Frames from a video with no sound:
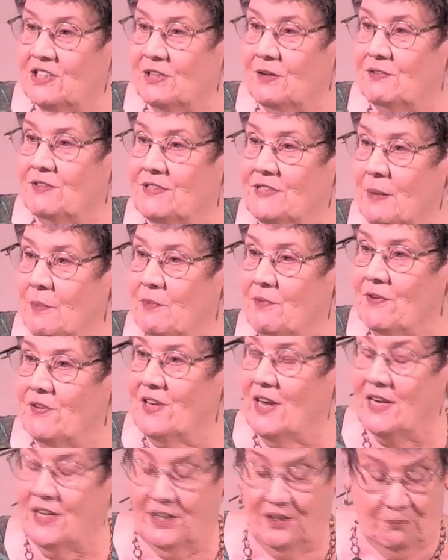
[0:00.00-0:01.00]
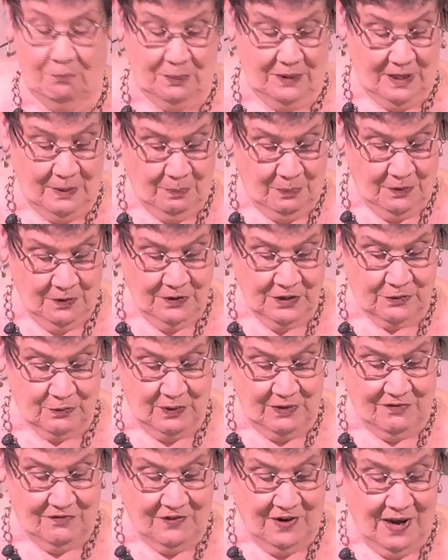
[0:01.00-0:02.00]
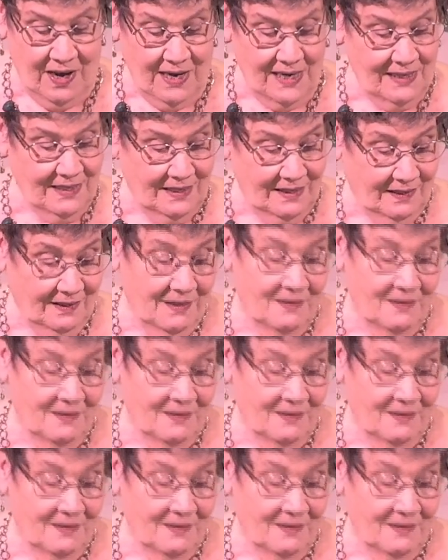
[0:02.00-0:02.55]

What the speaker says: of some of the Native peoples, we find